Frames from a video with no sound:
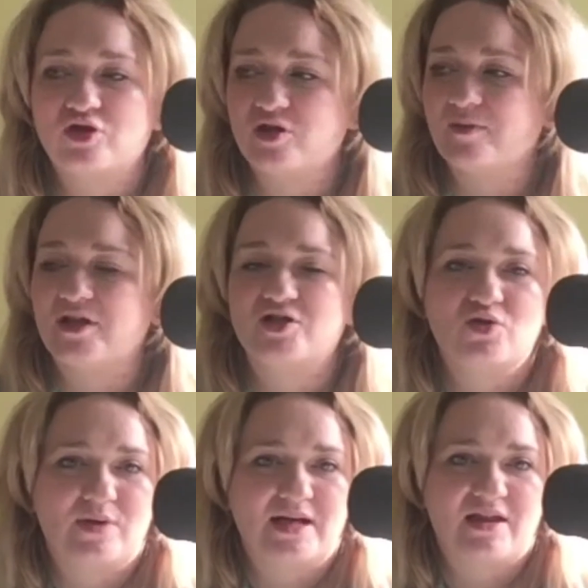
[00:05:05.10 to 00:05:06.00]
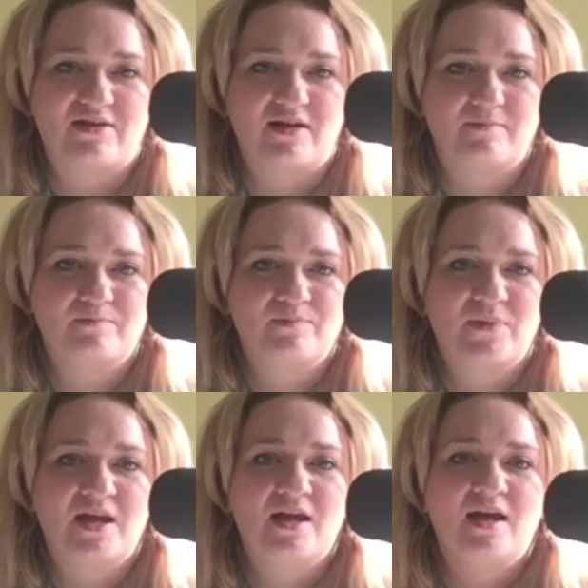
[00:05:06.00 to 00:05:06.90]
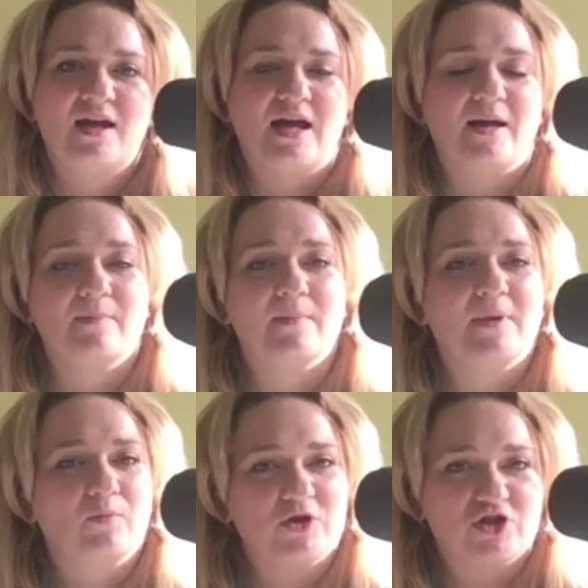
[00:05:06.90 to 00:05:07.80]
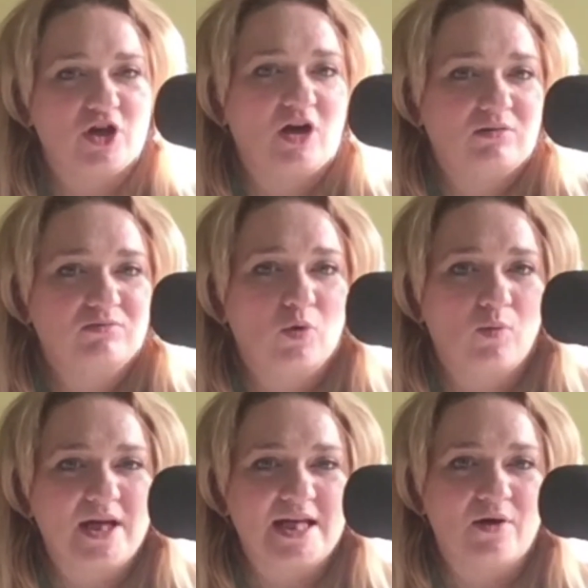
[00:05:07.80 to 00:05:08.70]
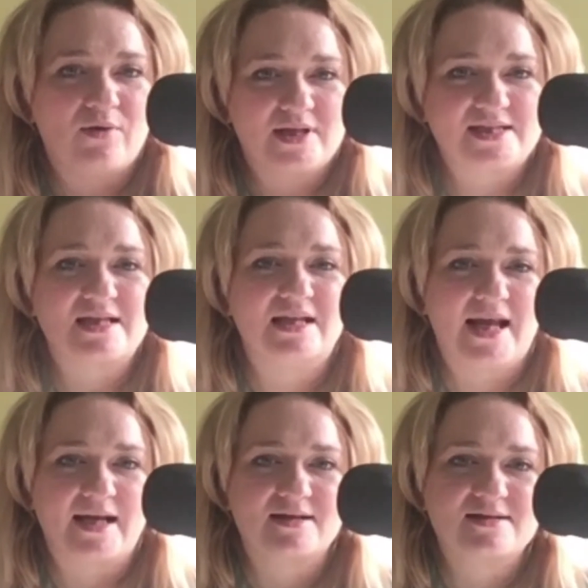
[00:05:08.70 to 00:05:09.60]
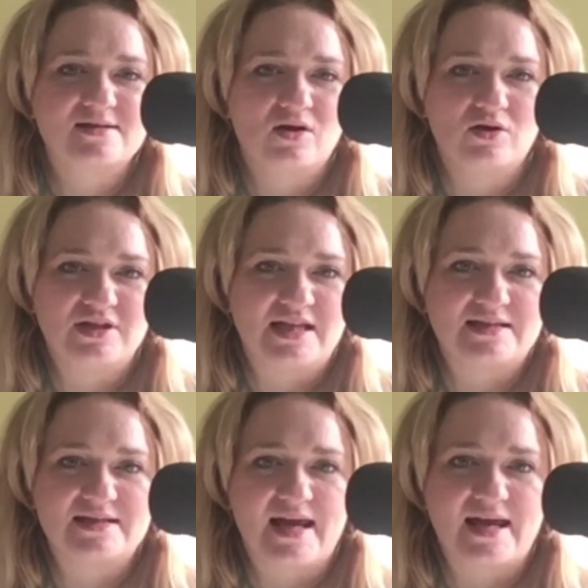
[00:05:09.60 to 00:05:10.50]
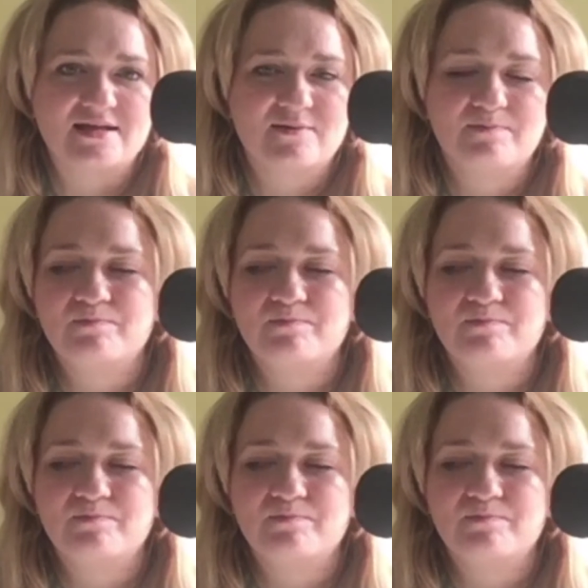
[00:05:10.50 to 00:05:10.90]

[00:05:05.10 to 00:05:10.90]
document to another, which are what we know as links on the internet.